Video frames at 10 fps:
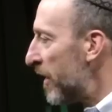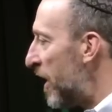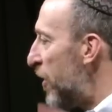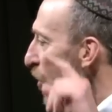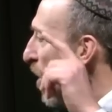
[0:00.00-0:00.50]

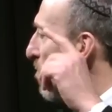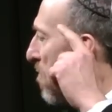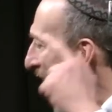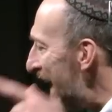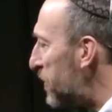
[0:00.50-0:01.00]
Can you
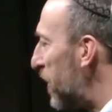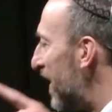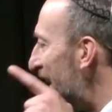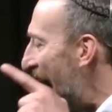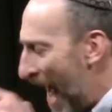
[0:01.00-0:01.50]
imagine
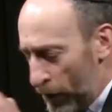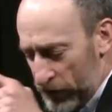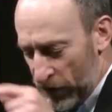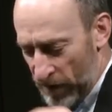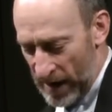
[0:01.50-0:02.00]
the
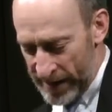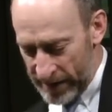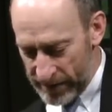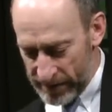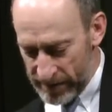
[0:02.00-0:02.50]
outcry
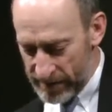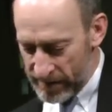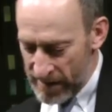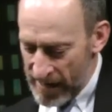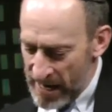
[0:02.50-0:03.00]

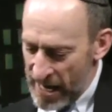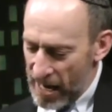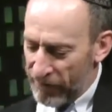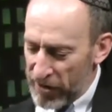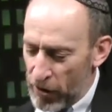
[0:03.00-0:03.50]

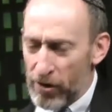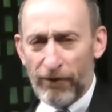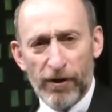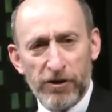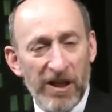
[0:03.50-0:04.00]
if
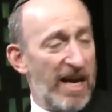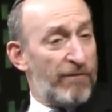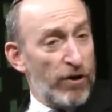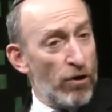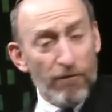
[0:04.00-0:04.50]

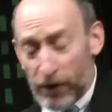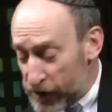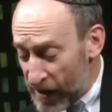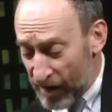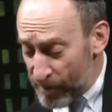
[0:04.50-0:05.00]

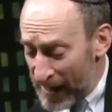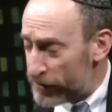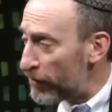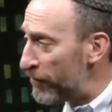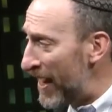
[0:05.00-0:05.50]
University of
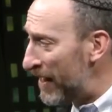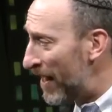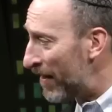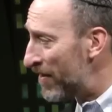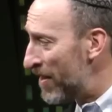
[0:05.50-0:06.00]

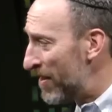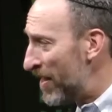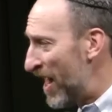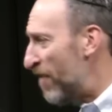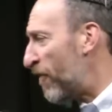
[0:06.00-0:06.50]
Pennsylvania,
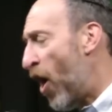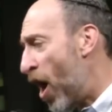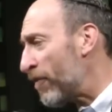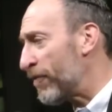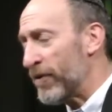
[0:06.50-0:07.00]
if
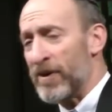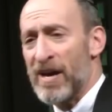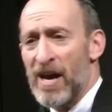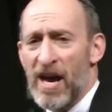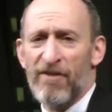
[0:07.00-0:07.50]
Harvard,
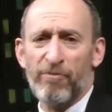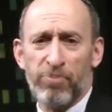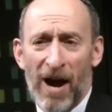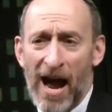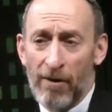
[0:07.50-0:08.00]
if
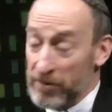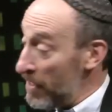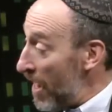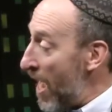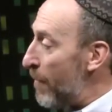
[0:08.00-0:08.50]
Brown,
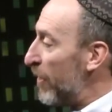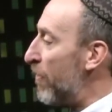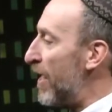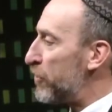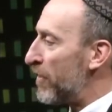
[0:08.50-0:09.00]
I'm a
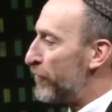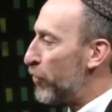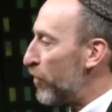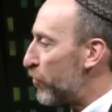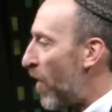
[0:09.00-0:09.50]
graduate of
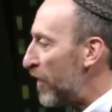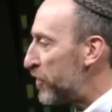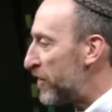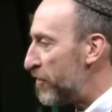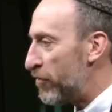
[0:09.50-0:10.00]
George
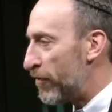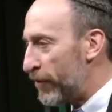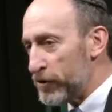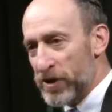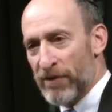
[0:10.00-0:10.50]
Washington
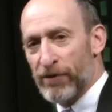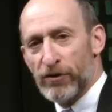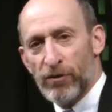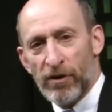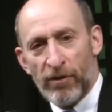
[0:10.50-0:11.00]
University for
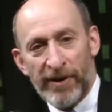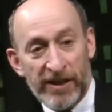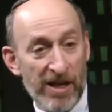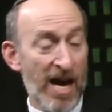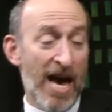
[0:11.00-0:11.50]
2
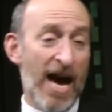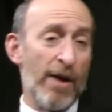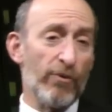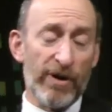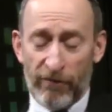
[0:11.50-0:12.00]
degrees,
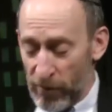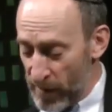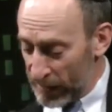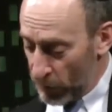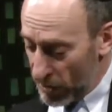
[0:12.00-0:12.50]
Emory for
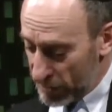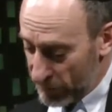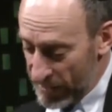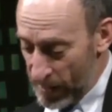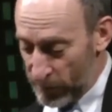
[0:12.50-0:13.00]
my law
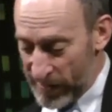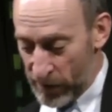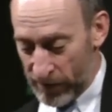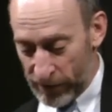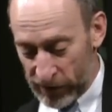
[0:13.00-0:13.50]
degree, Emory
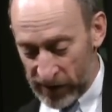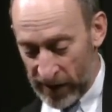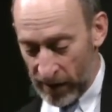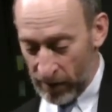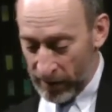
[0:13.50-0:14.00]

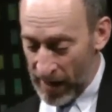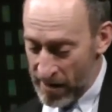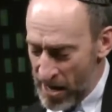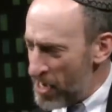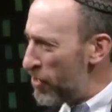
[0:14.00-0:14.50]
University, okay?
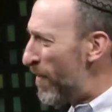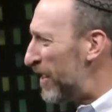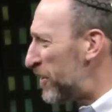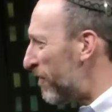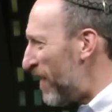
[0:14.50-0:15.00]
You
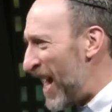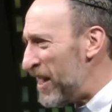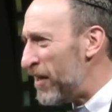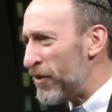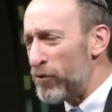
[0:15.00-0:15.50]
imagine if
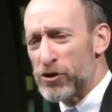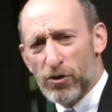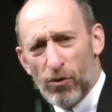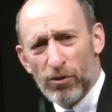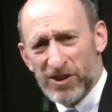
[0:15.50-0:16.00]
any of those
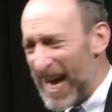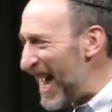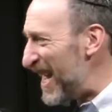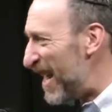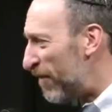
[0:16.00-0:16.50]
schools,
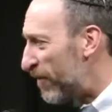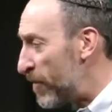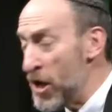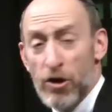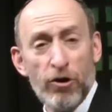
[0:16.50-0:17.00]
any of them,
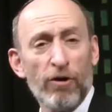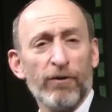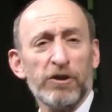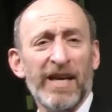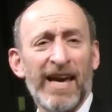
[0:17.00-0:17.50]

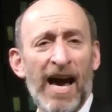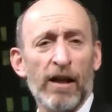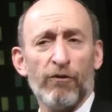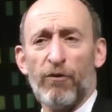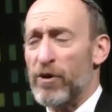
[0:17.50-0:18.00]
University of
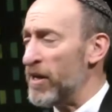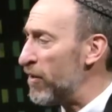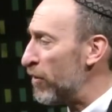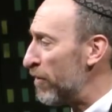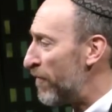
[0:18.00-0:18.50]
California at
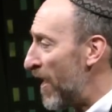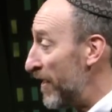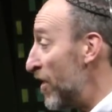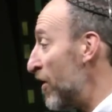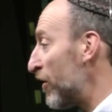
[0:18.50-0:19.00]
Irvine,
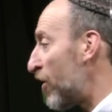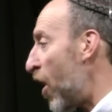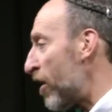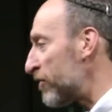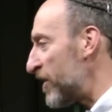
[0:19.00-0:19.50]

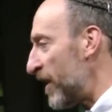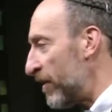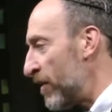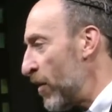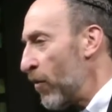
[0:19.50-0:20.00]
Carleton,
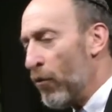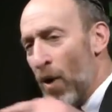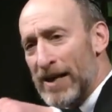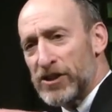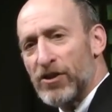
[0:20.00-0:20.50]

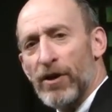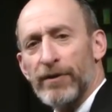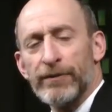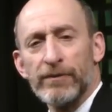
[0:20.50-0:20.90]
Western,